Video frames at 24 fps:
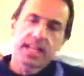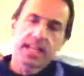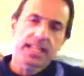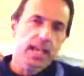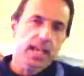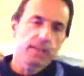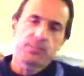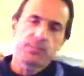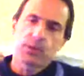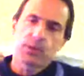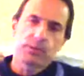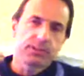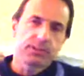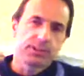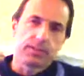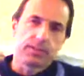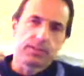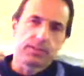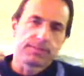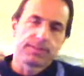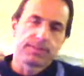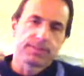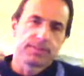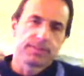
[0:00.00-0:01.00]
cannot boast
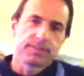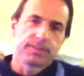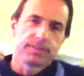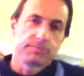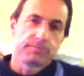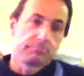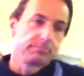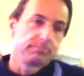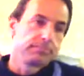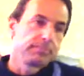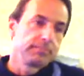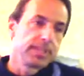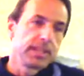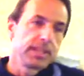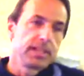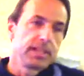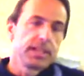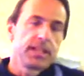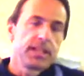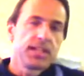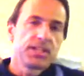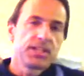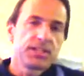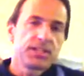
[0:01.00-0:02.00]
of.
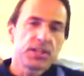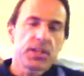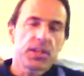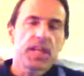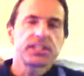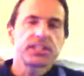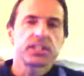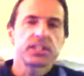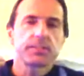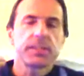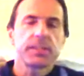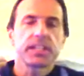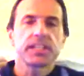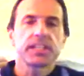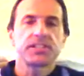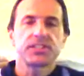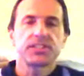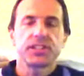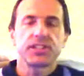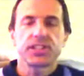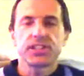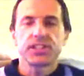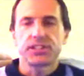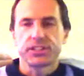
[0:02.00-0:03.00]
So that's something
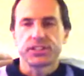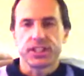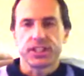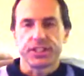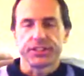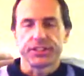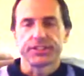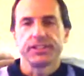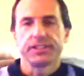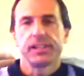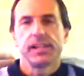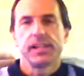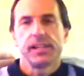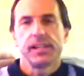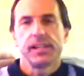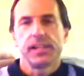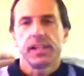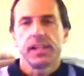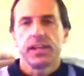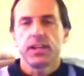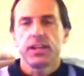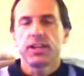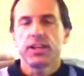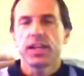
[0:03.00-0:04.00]
to consider.
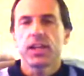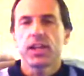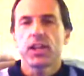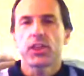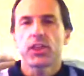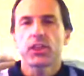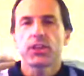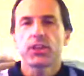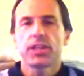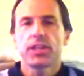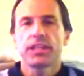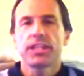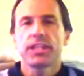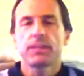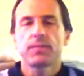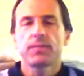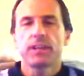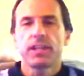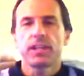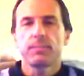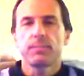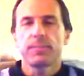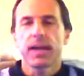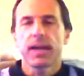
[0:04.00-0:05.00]
You get a 30-day
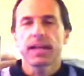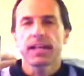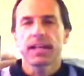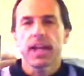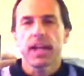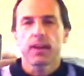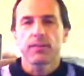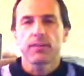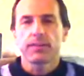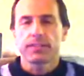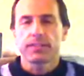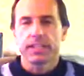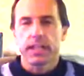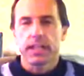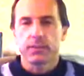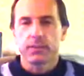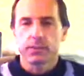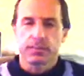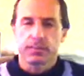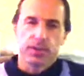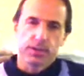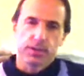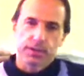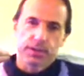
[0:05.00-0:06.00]
money-back guarantee
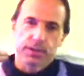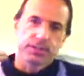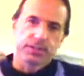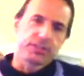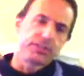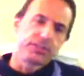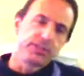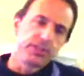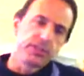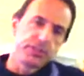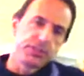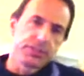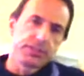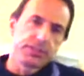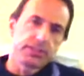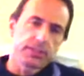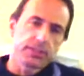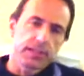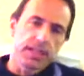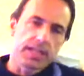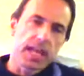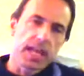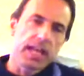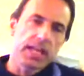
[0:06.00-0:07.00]
with Pure Air Solution
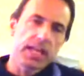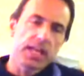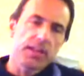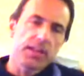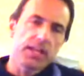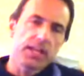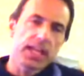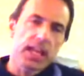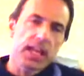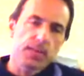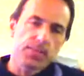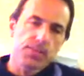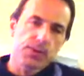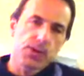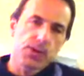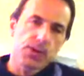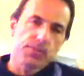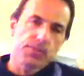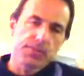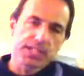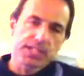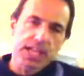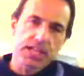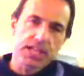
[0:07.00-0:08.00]
on any of the air
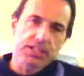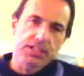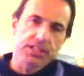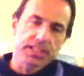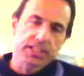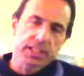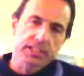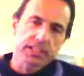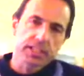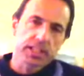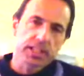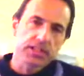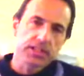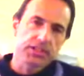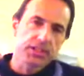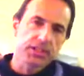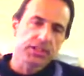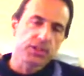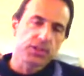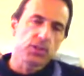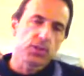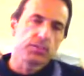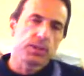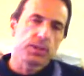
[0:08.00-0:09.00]
purification
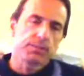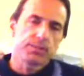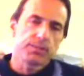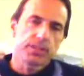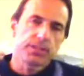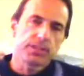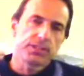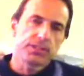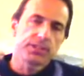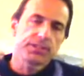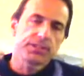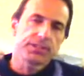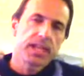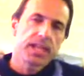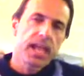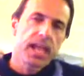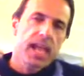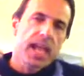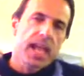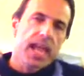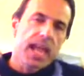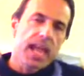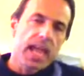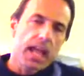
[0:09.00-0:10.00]
technologies that you may purchase.
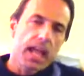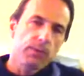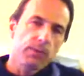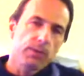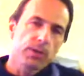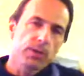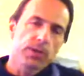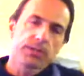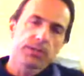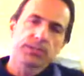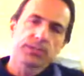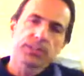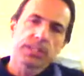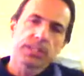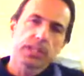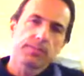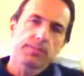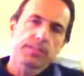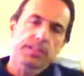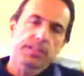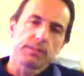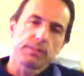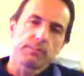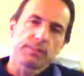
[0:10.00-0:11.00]
And we also
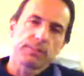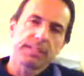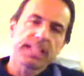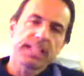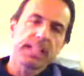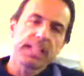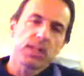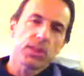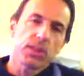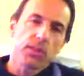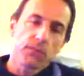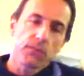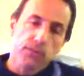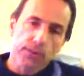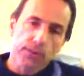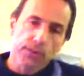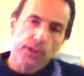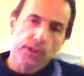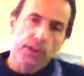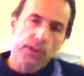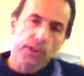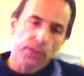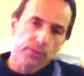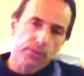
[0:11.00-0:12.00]
give a complete,
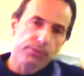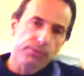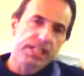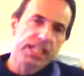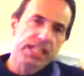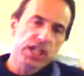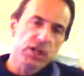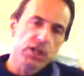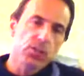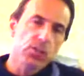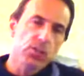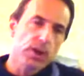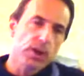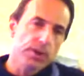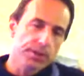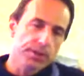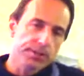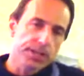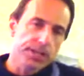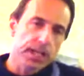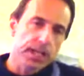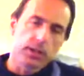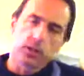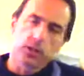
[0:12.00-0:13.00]
full 3-year
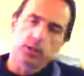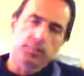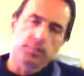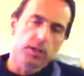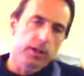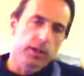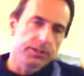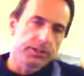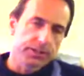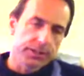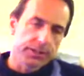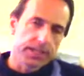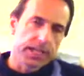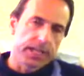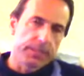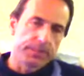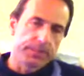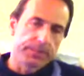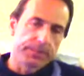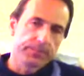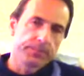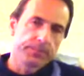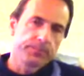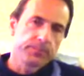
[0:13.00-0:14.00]
warranty on all parts and
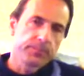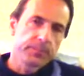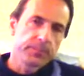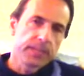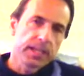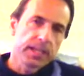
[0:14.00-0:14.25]
labor.